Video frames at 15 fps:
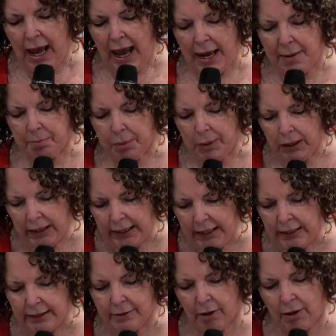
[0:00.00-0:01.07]
and
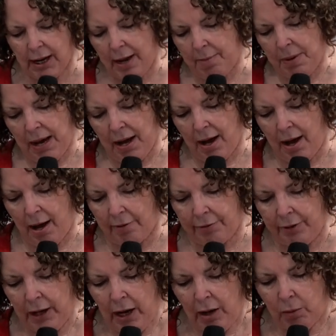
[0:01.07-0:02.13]
pleads on our
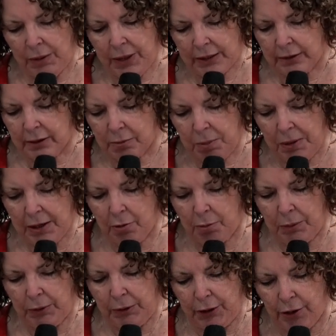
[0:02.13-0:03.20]
behalf with
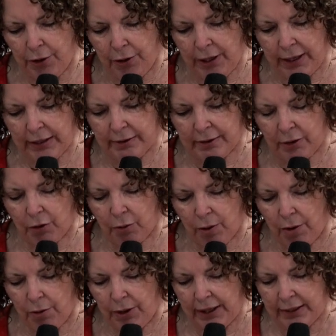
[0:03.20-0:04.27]
unspeakable yearnings and
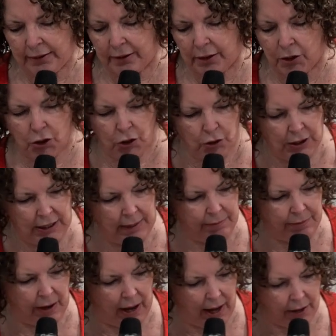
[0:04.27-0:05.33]
groanings that are too
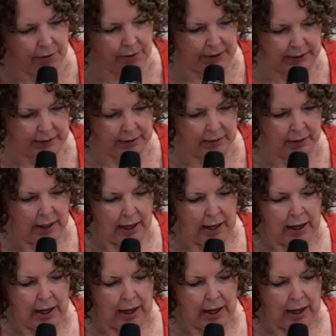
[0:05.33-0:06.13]
deep for utterance.